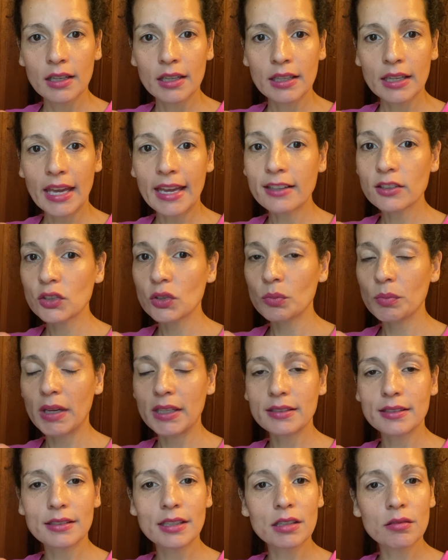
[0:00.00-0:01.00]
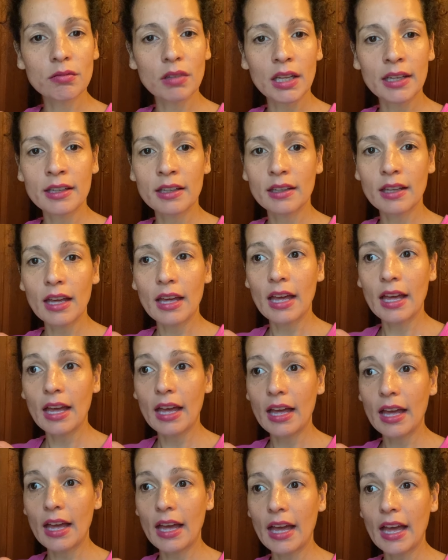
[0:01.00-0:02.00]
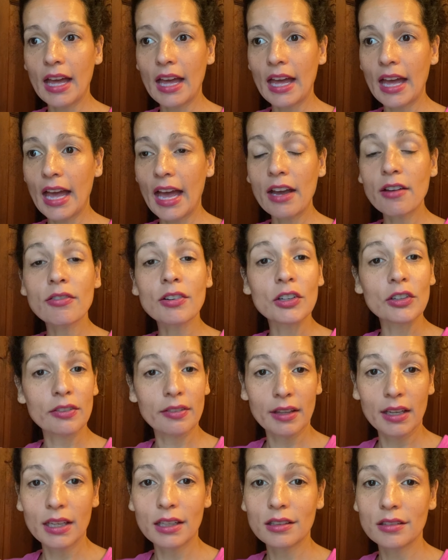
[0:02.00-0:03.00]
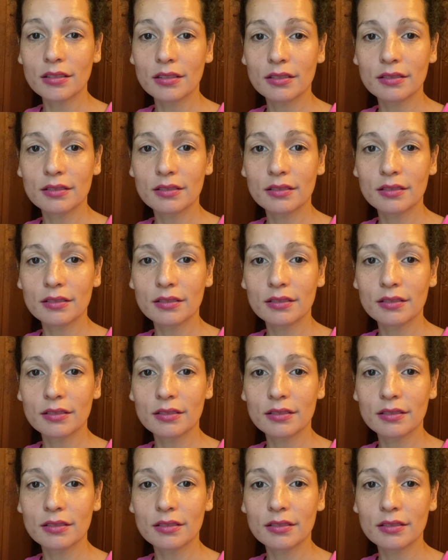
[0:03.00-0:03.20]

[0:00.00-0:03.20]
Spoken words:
Cancer may seem like everything,